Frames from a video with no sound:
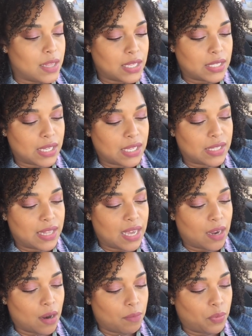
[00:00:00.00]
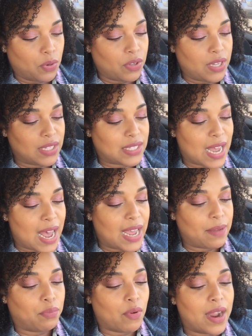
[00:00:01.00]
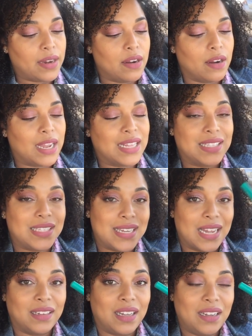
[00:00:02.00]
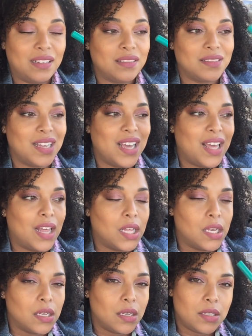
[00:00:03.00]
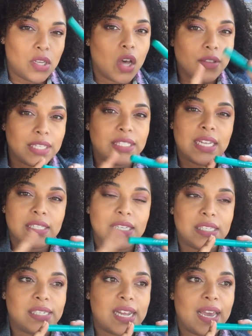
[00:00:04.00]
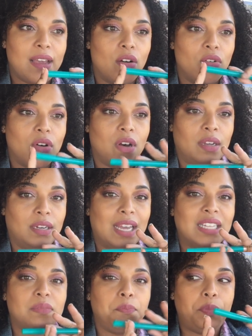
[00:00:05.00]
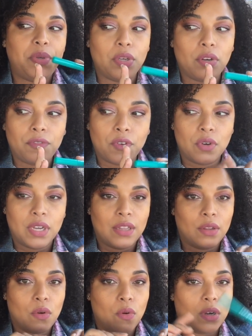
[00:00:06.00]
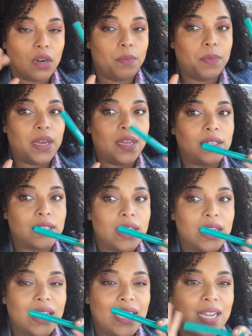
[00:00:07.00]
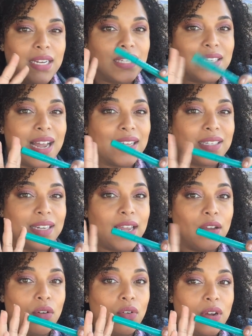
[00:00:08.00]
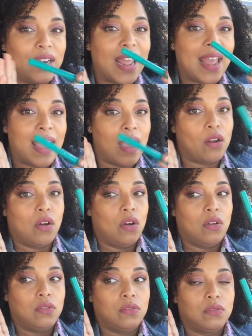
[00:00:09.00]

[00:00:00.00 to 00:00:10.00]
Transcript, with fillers: This is their Brilliant Eye Brightener in Stella. Y'all, this doesn't stay on. It's beautiful in the corner, but it does not stay on at all.